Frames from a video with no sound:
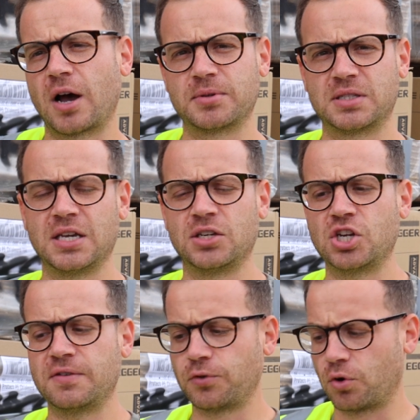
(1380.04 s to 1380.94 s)
T&G
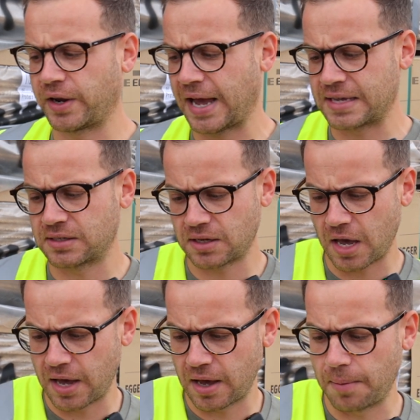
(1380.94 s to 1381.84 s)
flooring has
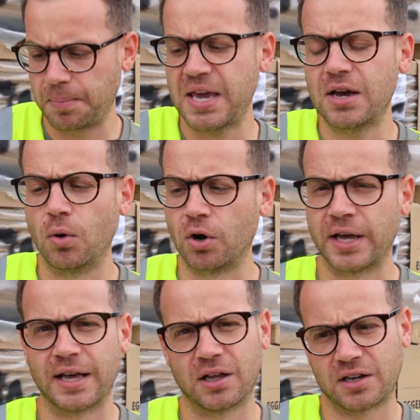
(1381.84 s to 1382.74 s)
a peel on it,
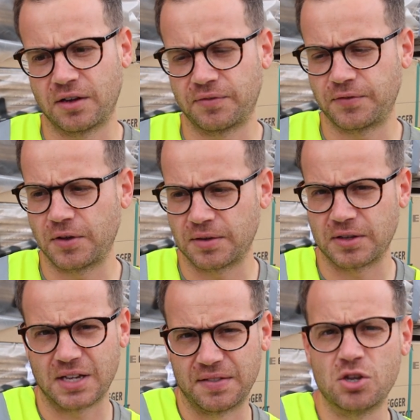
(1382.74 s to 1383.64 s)
like
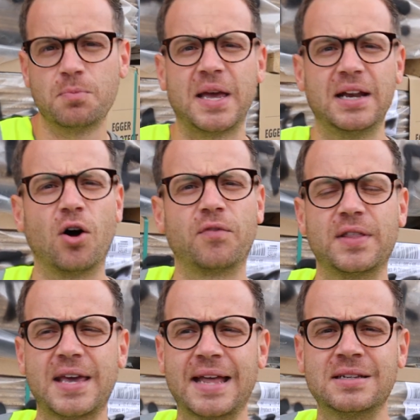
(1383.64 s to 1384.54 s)
and then you peel it off at the
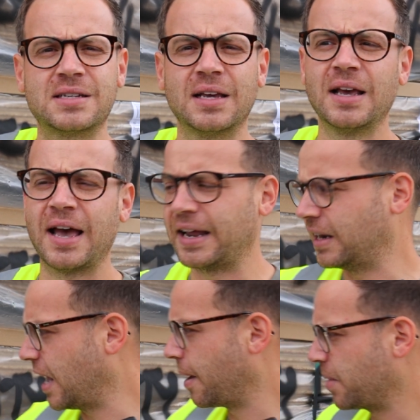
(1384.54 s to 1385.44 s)
end, and
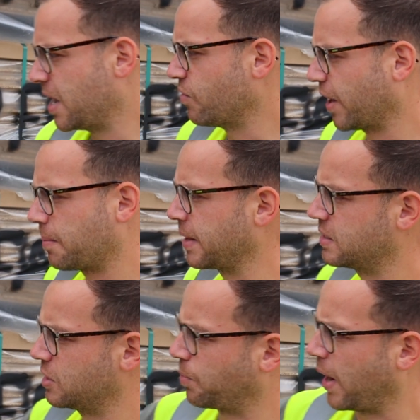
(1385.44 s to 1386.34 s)
he recommends this
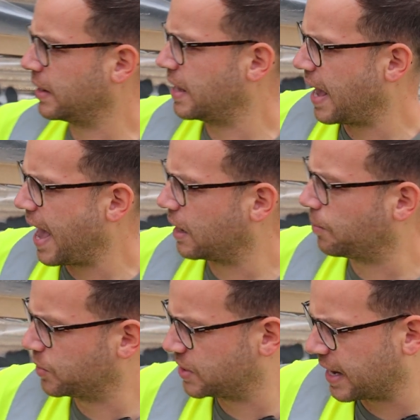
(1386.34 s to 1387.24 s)
brand here, Egger
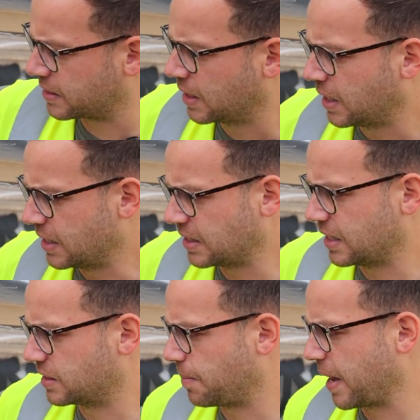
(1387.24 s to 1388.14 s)
Protect. He said it's the
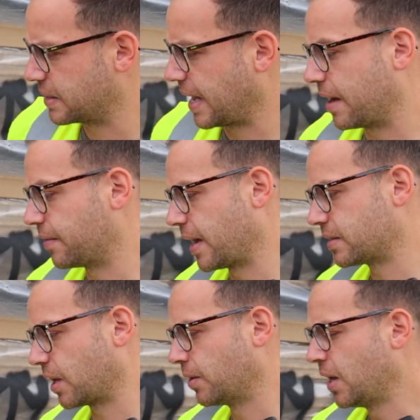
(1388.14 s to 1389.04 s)
best out there. So
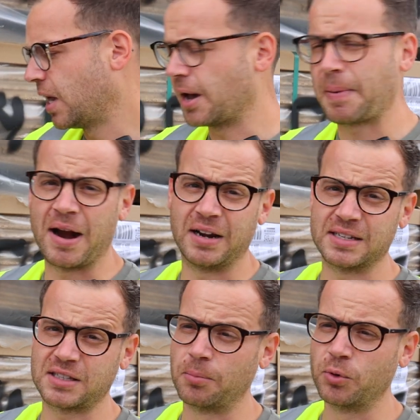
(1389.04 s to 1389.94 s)
apparently it's
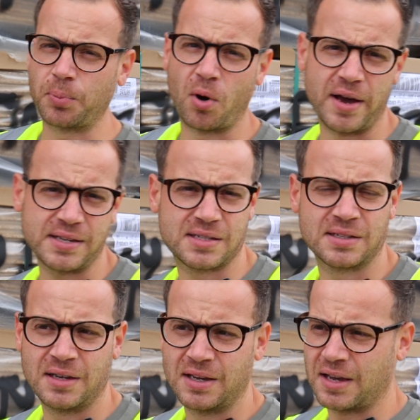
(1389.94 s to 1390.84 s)
double the price.
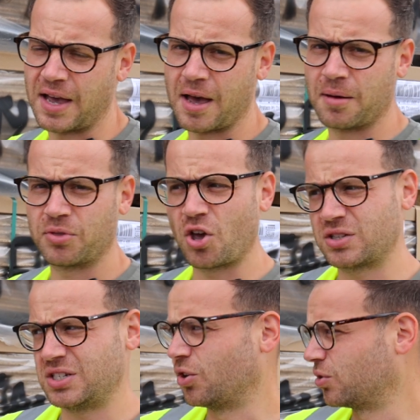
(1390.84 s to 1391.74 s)
40
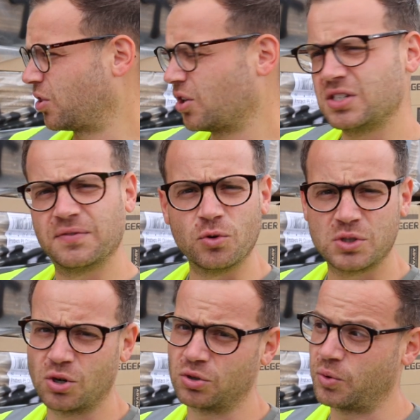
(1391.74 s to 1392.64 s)

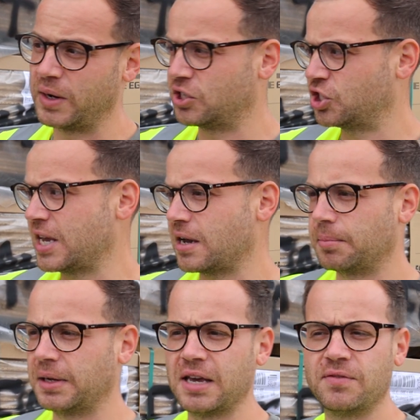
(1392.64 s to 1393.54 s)
odd quid a sheet, I
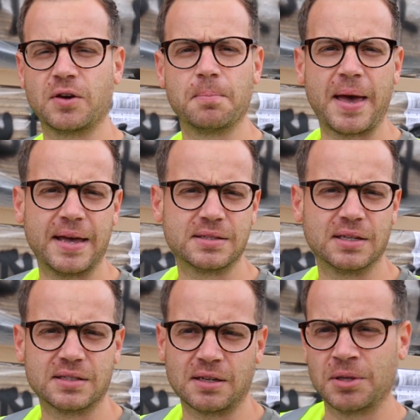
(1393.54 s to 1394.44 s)
believe, compared to
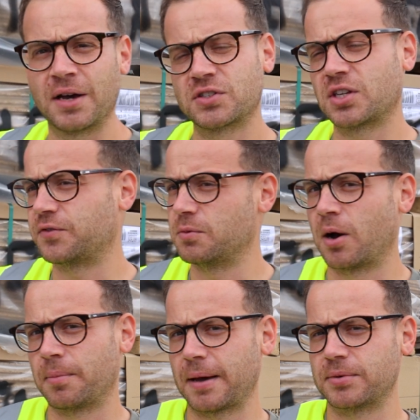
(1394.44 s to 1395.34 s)
some of the other stuff you might be
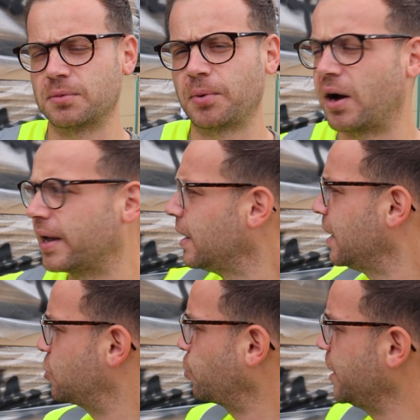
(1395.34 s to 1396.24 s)
able to buy. It's
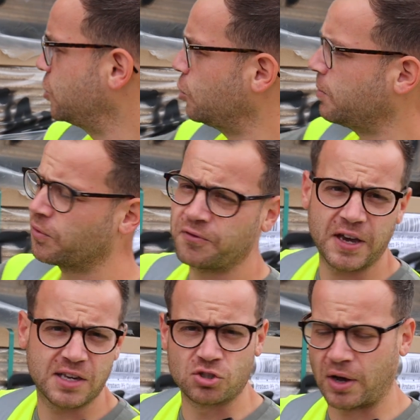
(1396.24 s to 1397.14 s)
22 mil thick, it's
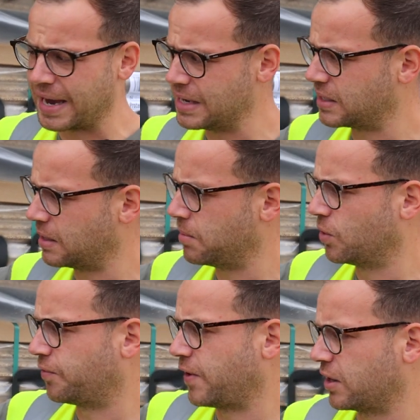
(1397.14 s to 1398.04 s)
not 18 mil
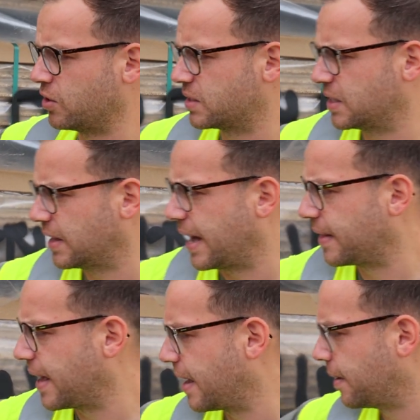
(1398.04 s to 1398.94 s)
thick, you can see that there.